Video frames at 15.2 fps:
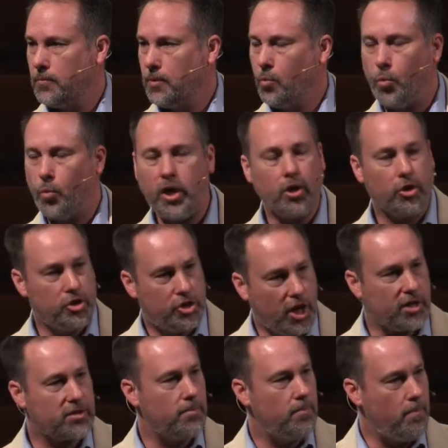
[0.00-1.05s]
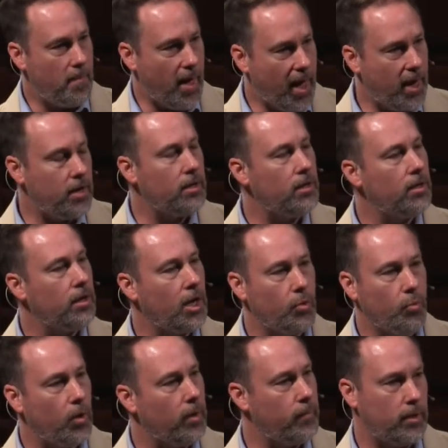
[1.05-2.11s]
We are just men
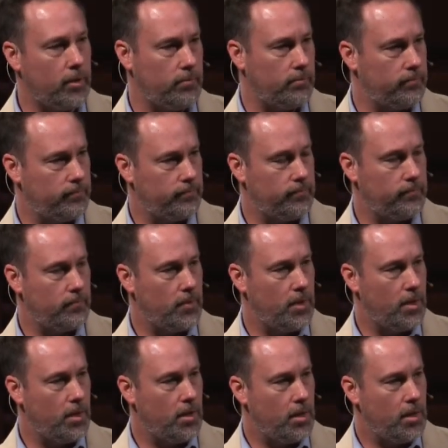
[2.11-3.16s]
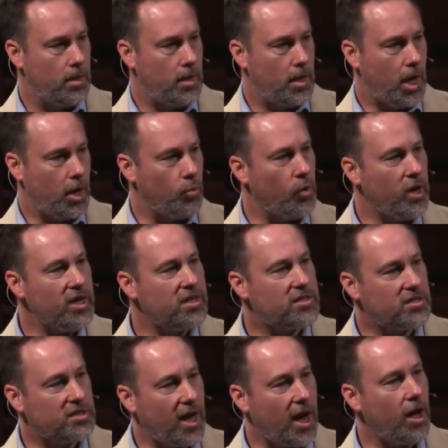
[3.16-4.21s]
and women. And we
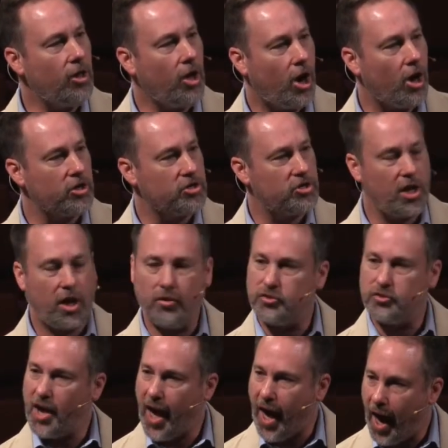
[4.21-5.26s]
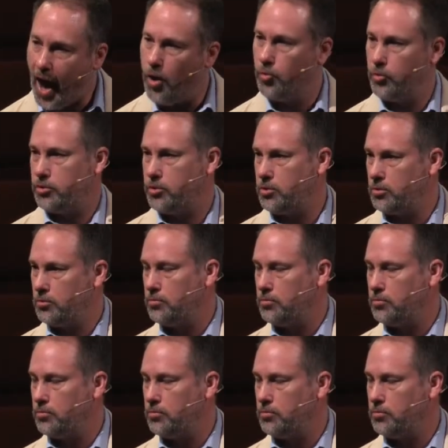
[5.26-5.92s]
sell ourselves out